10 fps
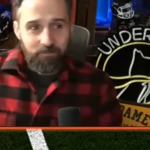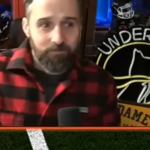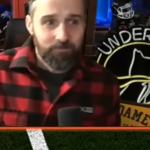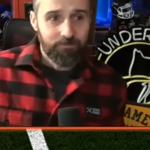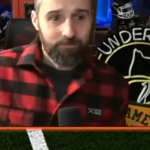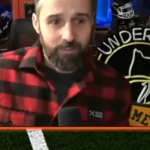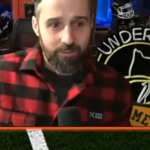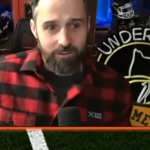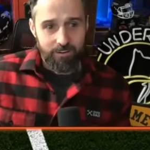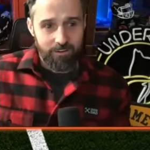I
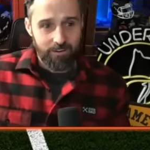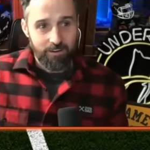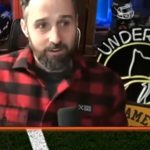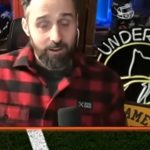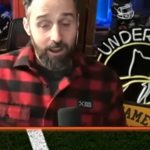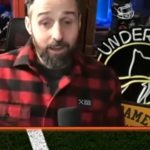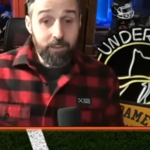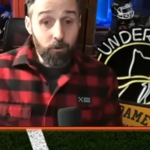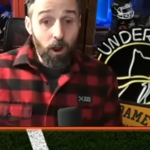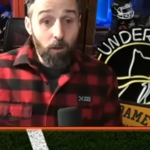
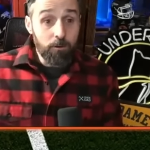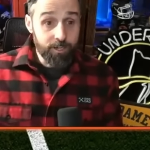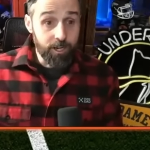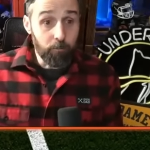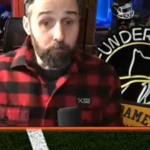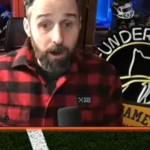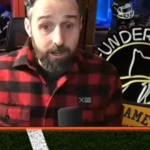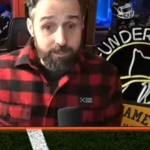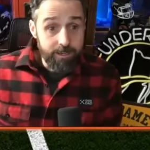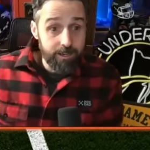have now watched the
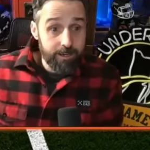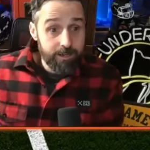Bears